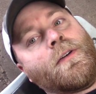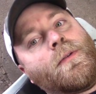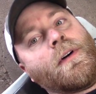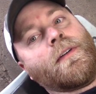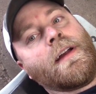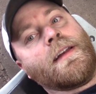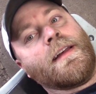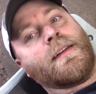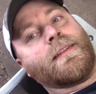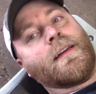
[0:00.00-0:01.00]
Well,
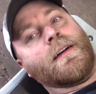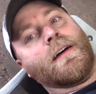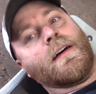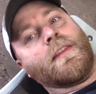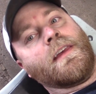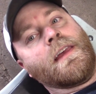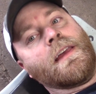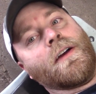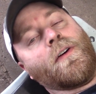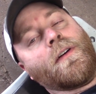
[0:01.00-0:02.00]
Rednecks,
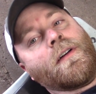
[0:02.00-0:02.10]
the